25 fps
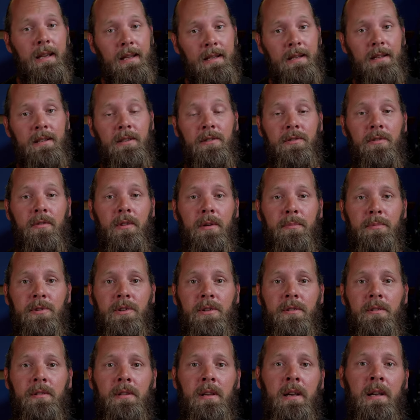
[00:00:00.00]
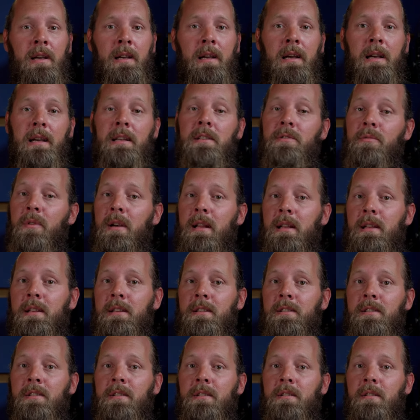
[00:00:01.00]
in the description, as well
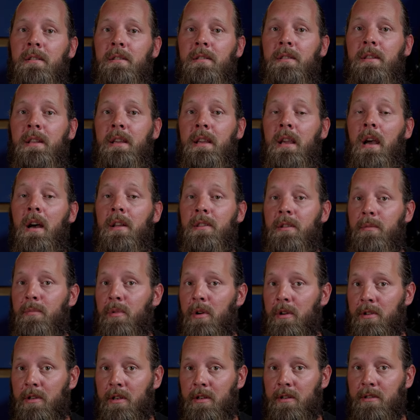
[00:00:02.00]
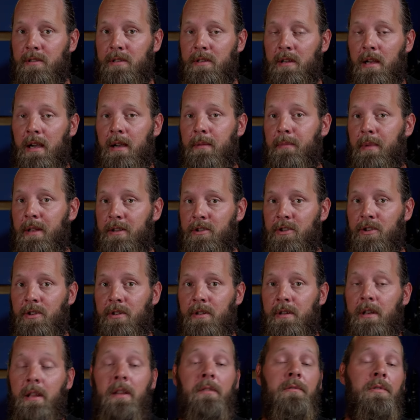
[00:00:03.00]
as the other products I
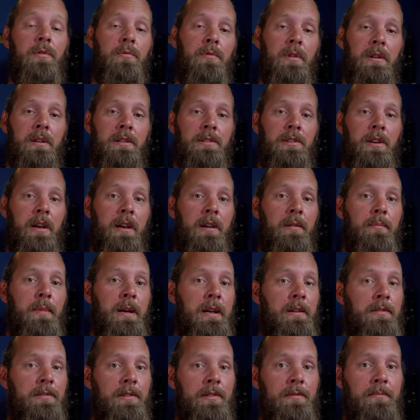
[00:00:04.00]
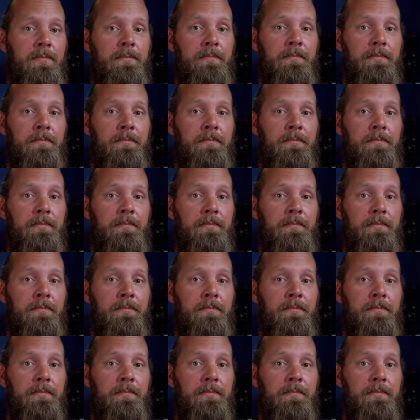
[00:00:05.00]
mentioned if you want to check them out.